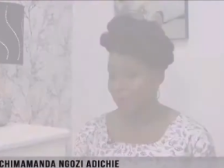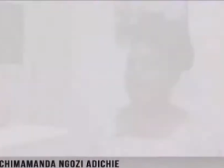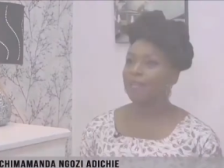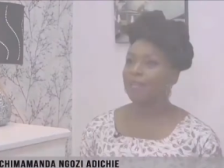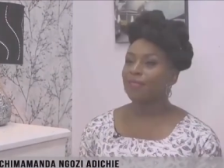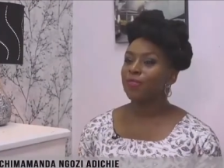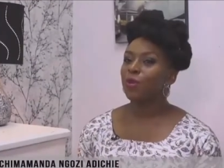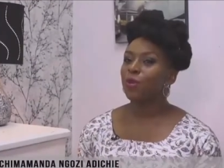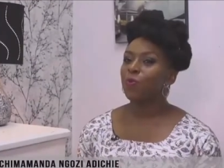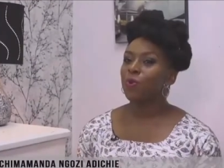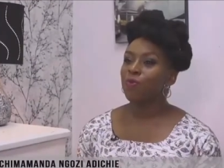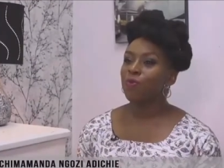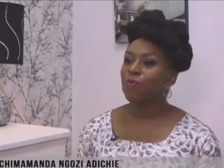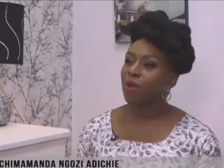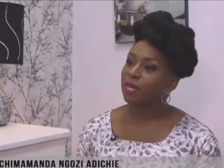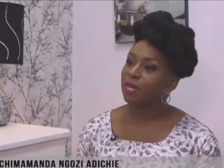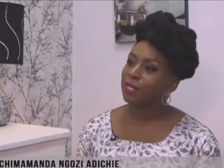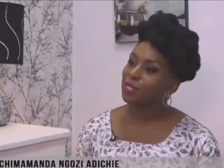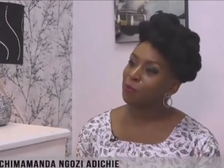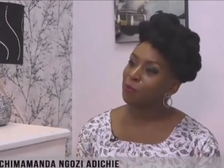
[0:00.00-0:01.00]
I think we
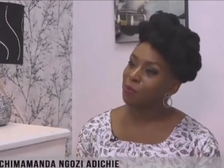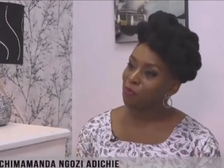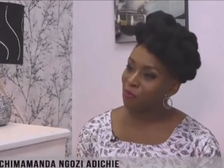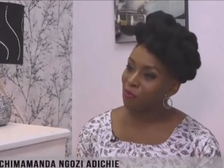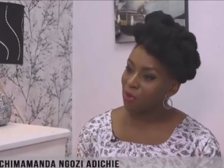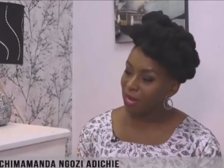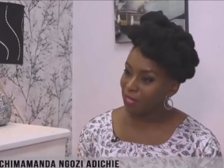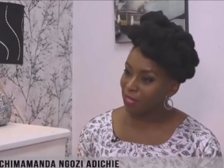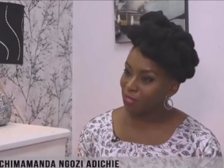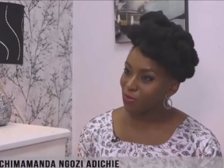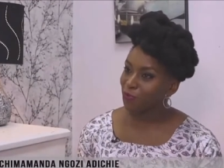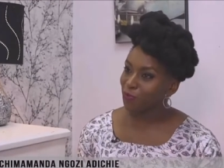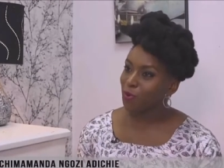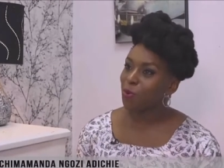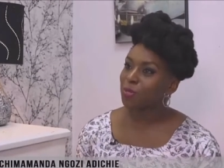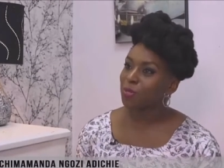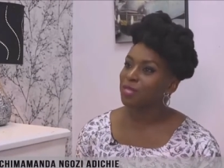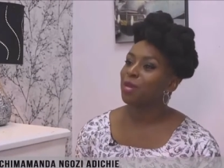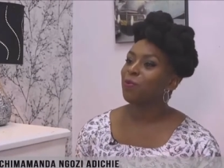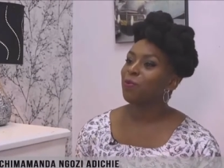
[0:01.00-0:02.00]
write to be read. So, of
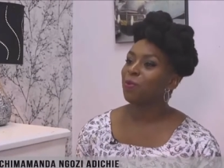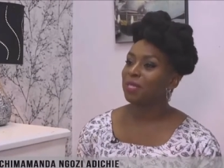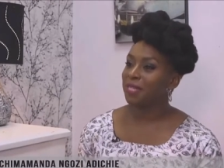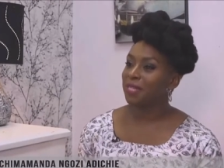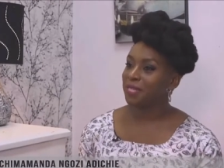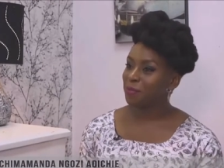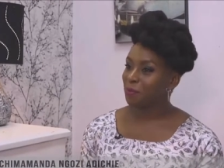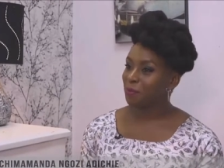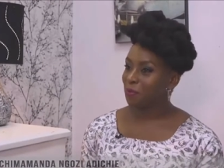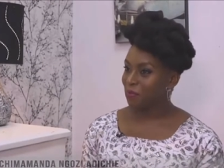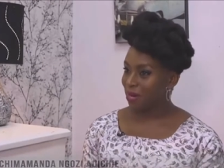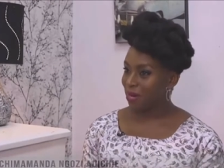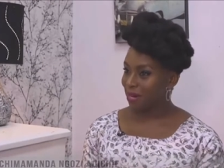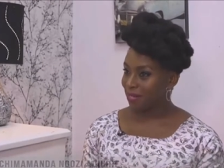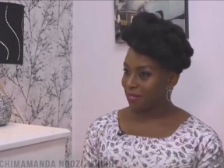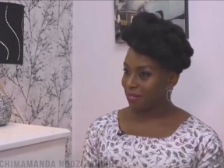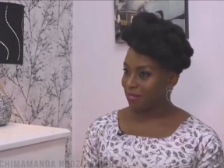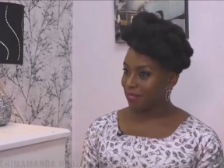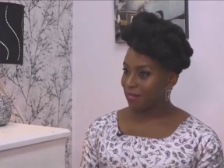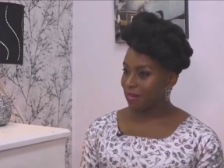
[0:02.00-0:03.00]
course, I wanted to be
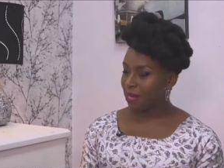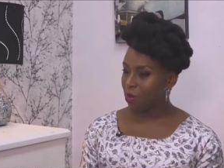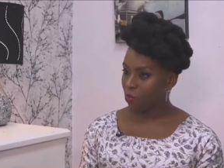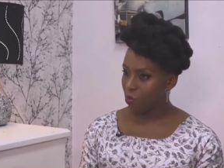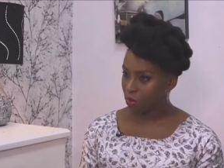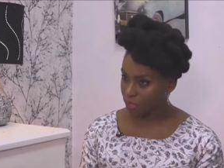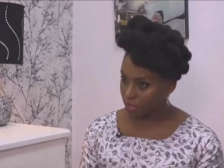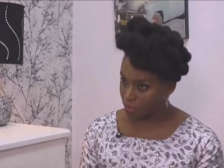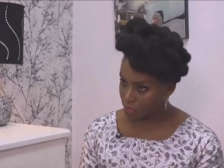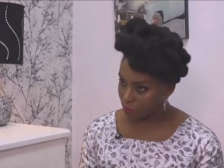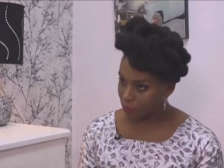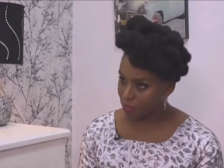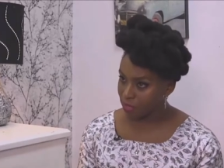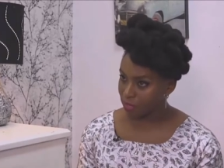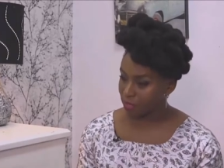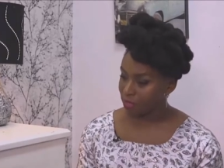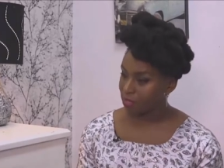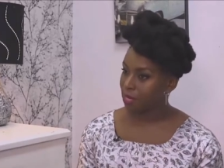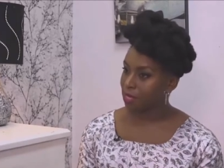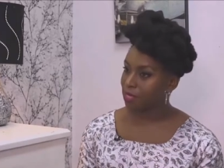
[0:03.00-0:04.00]
read and I wanted to be
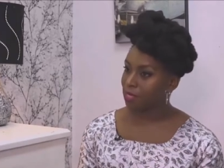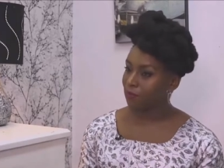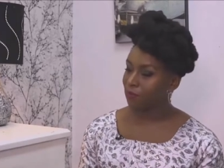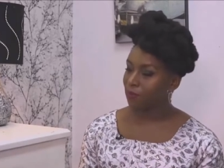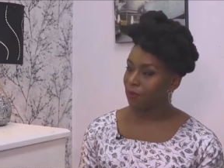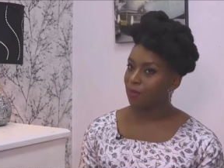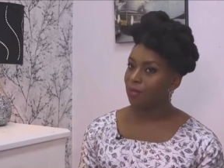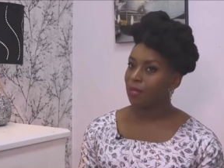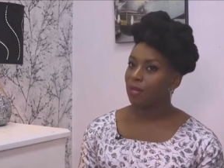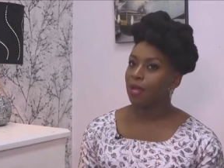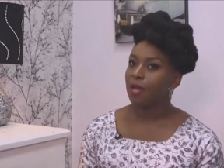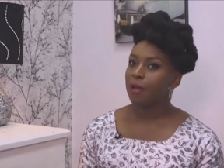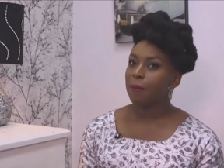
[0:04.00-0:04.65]
successful.